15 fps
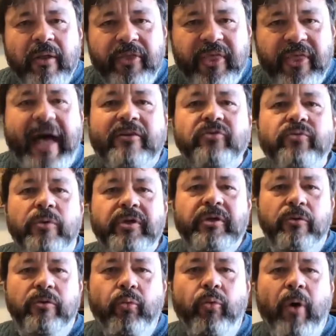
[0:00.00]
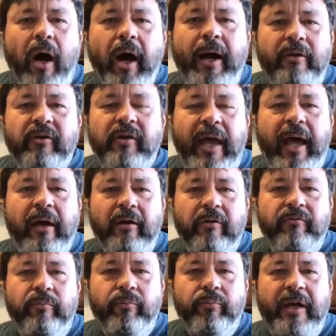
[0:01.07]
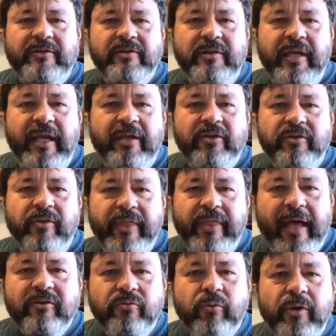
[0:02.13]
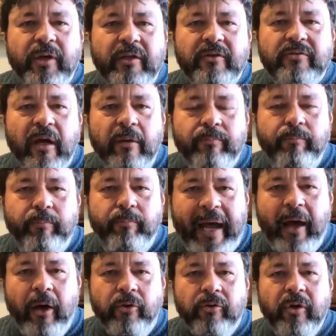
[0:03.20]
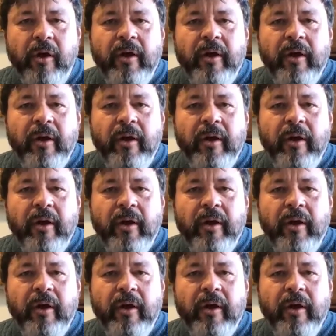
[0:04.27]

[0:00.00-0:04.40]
that's what you want out of a presentation. That's what it's about.